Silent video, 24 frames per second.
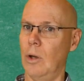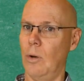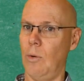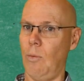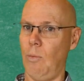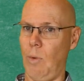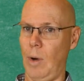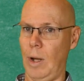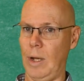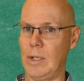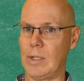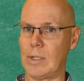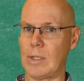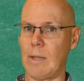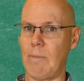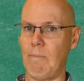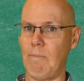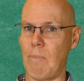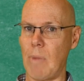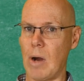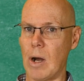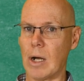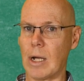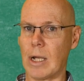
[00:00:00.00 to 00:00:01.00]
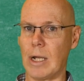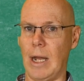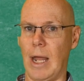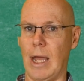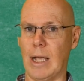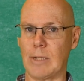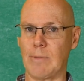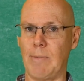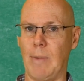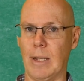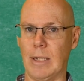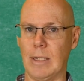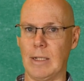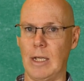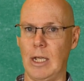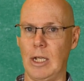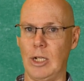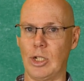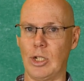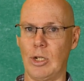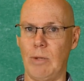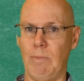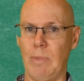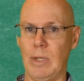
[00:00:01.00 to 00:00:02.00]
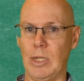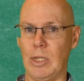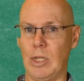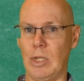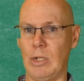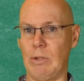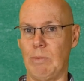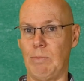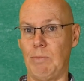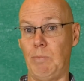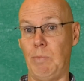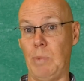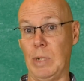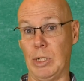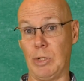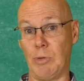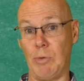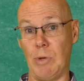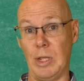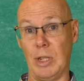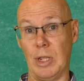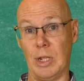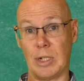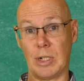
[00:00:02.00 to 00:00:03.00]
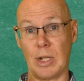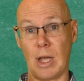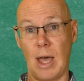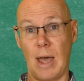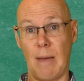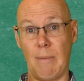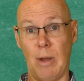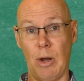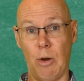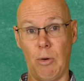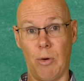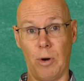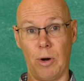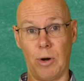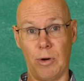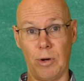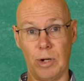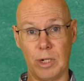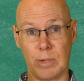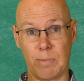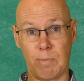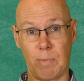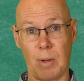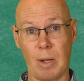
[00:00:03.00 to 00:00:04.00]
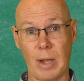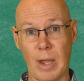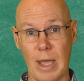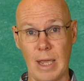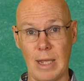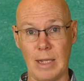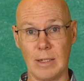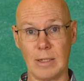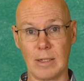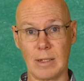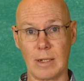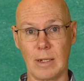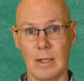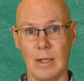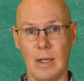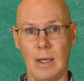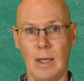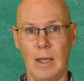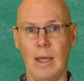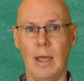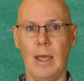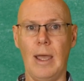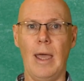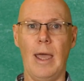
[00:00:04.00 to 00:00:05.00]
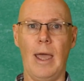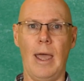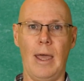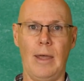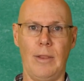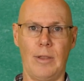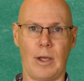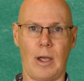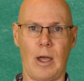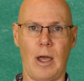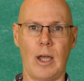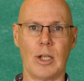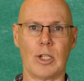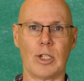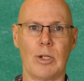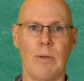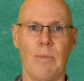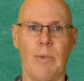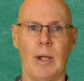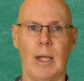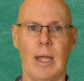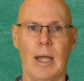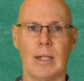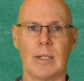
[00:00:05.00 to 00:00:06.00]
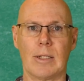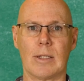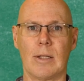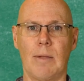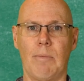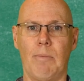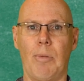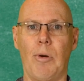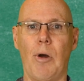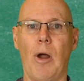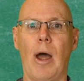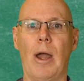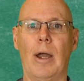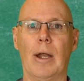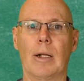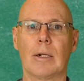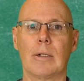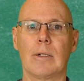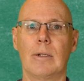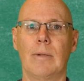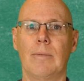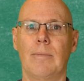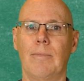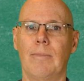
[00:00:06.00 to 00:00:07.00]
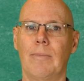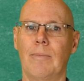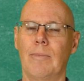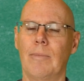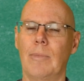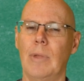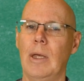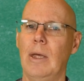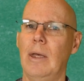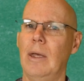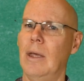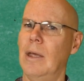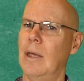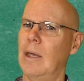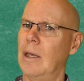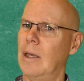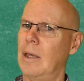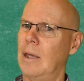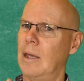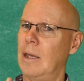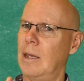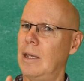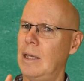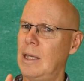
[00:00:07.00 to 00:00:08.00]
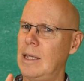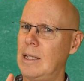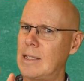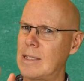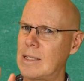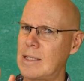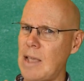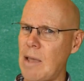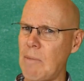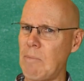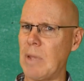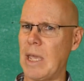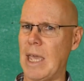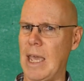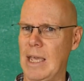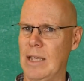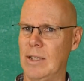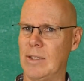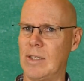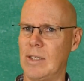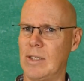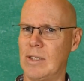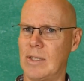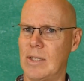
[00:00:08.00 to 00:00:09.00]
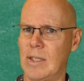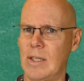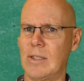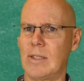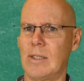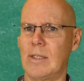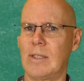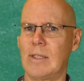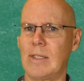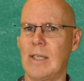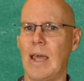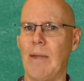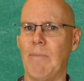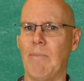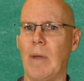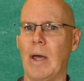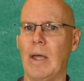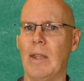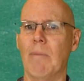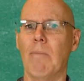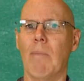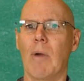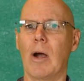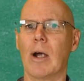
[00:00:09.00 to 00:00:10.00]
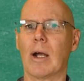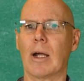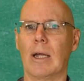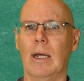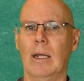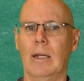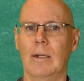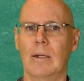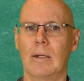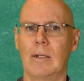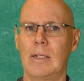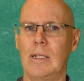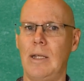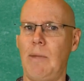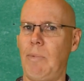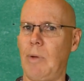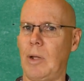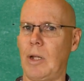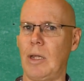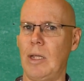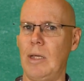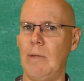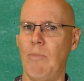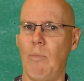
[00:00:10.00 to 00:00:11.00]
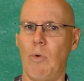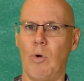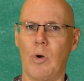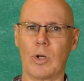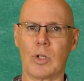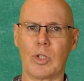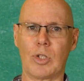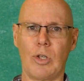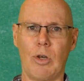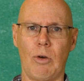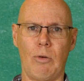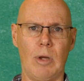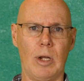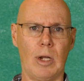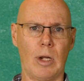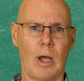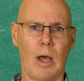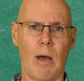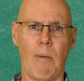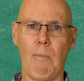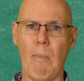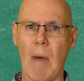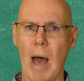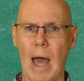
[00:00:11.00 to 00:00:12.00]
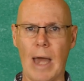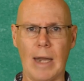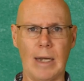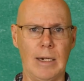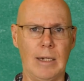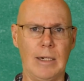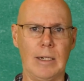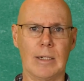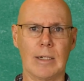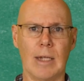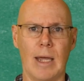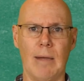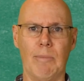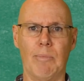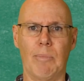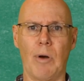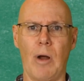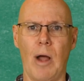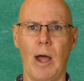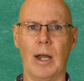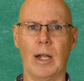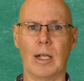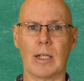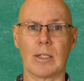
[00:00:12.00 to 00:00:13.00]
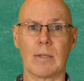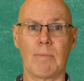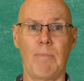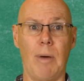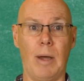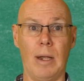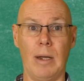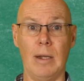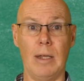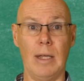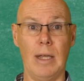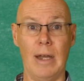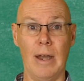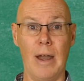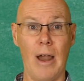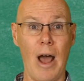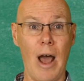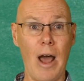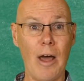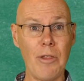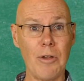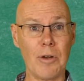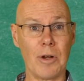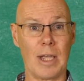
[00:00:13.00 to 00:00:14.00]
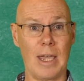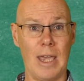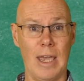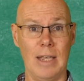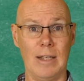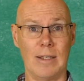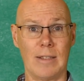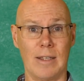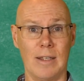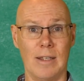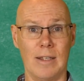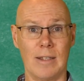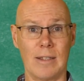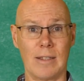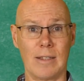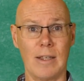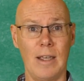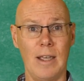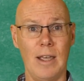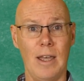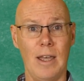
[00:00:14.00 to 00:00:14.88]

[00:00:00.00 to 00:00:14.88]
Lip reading: What is the market expectation between the time an order is placed and the customer gets the product? In some cases, this is set by the market, typically more so in commodity type products. But in other cases,